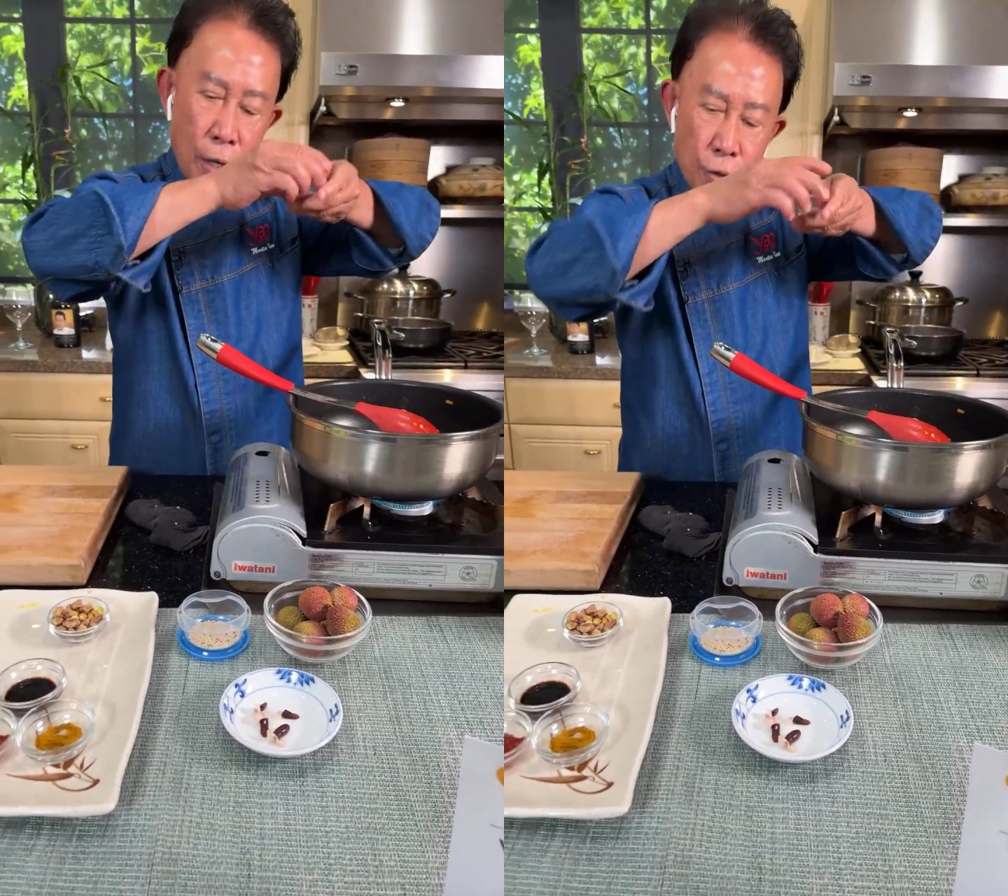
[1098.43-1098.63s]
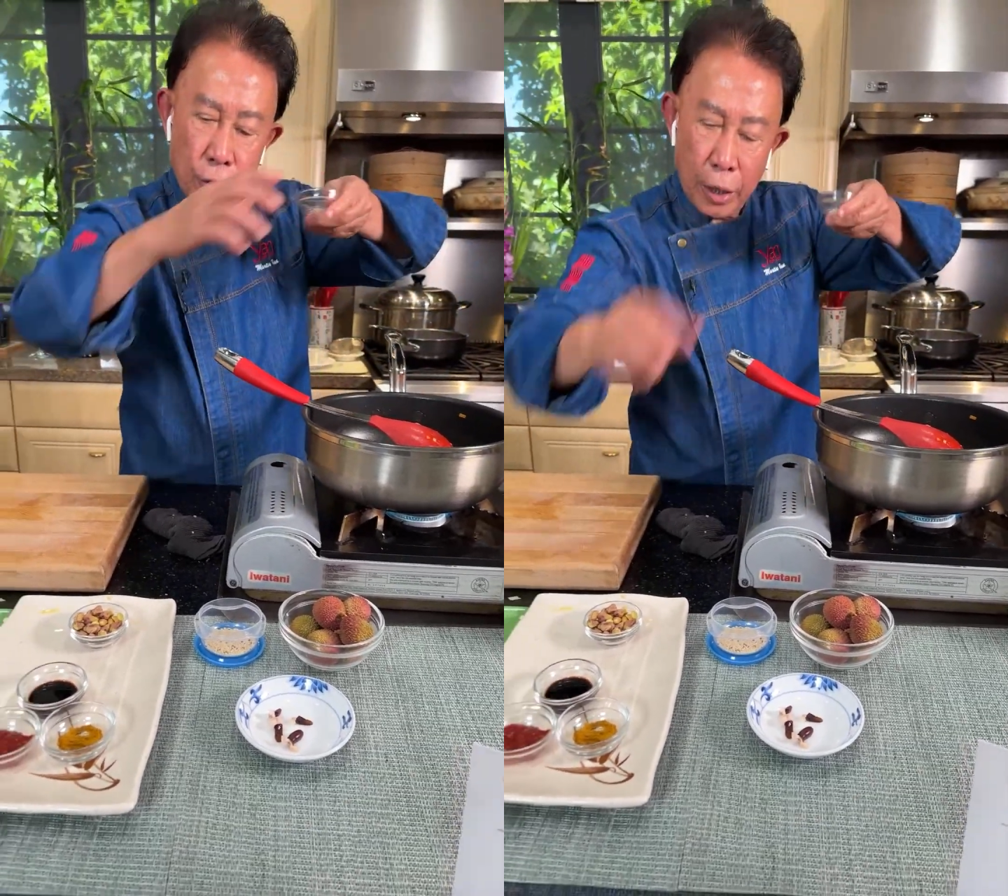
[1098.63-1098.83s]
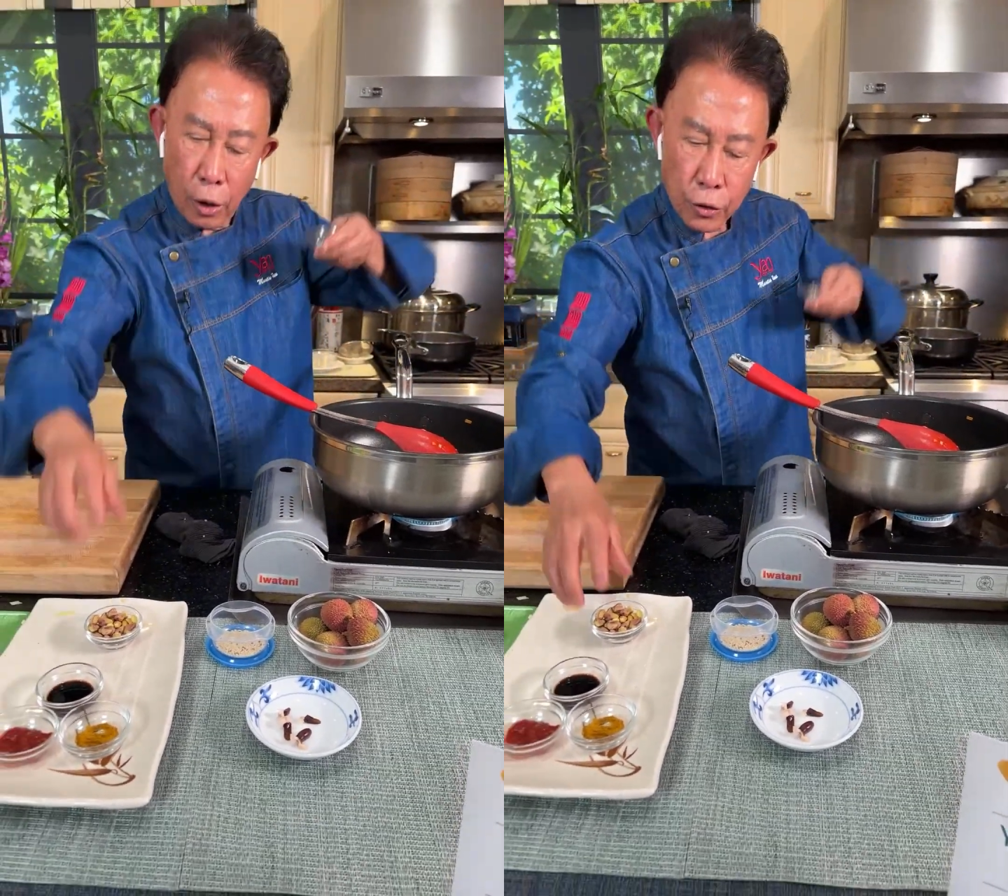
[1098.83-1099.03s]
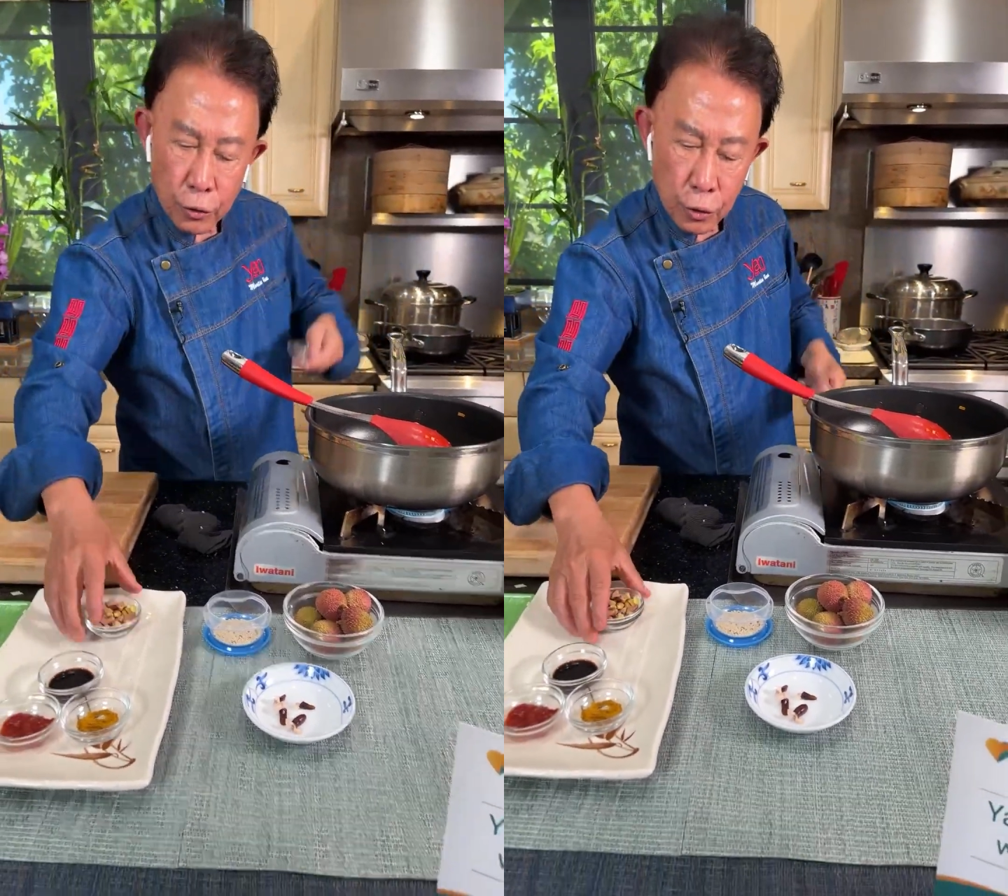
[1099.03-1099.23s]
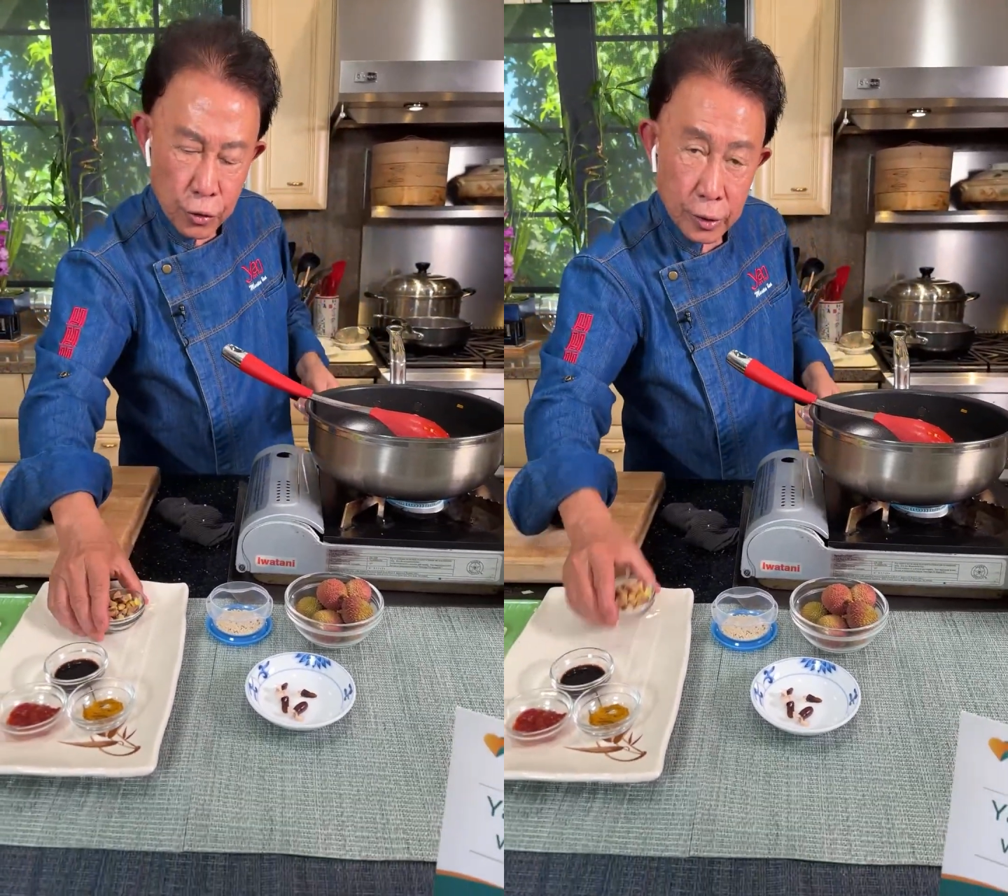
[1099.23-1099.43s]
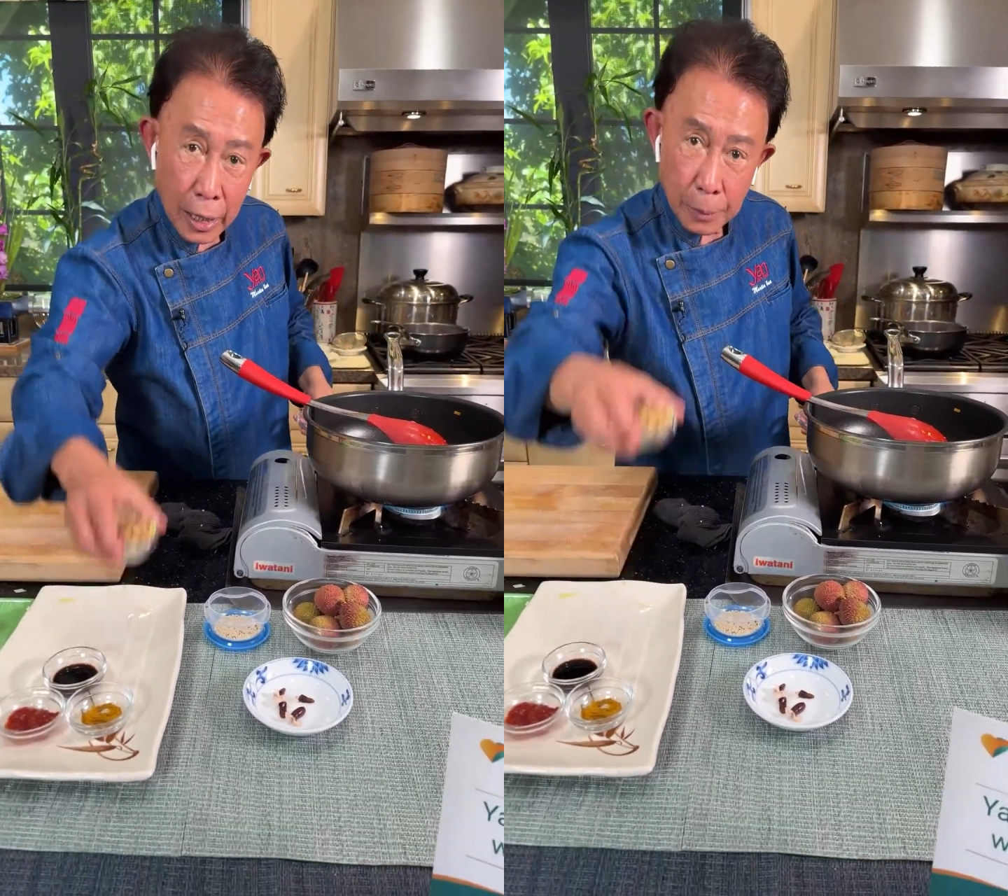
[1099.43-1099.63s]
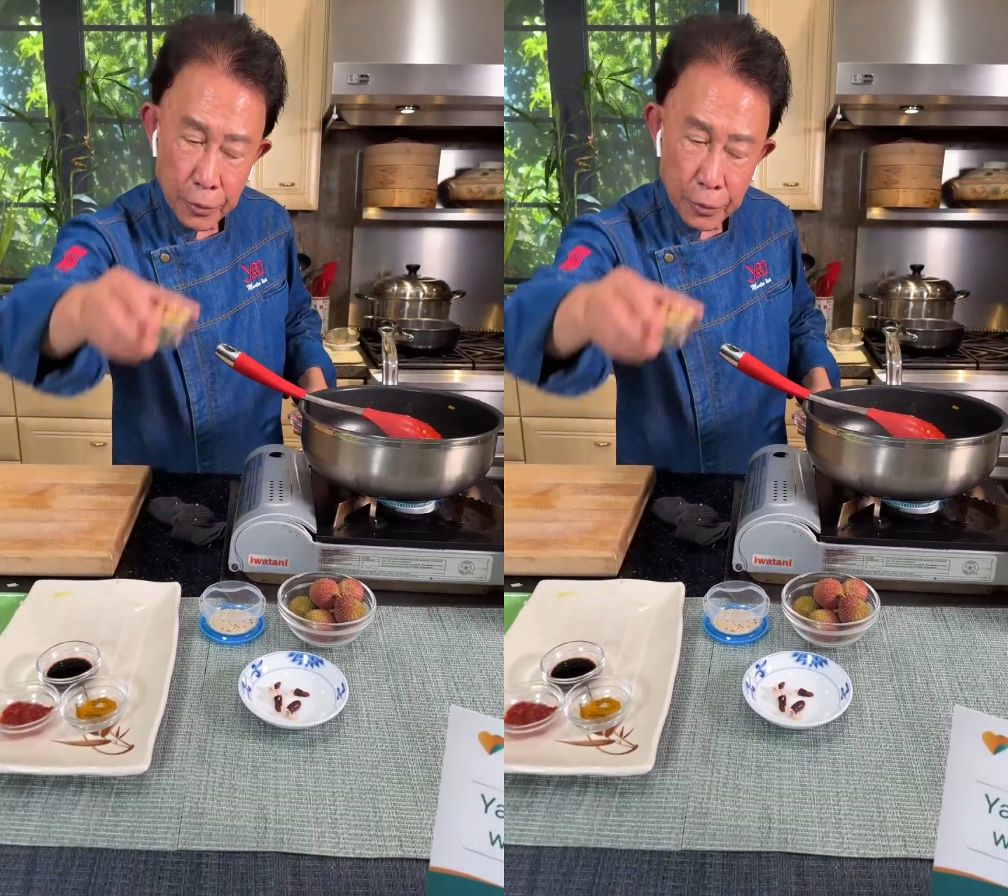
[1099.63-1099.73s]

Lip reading: You can also use tiny